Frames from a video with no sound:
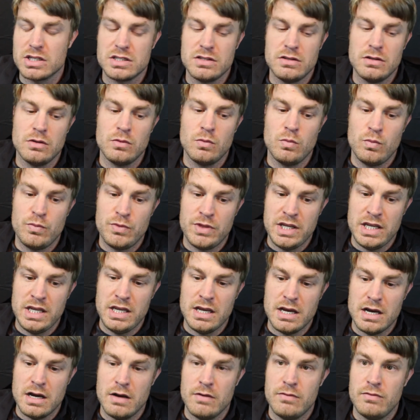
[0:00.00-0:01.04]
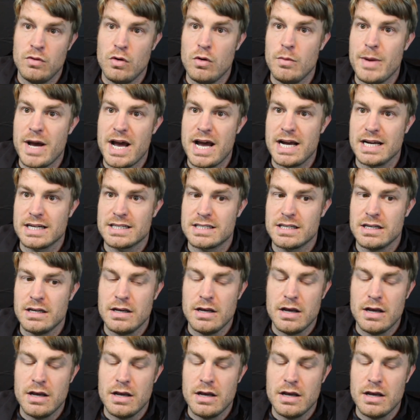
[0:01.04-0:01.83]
So the fullbacks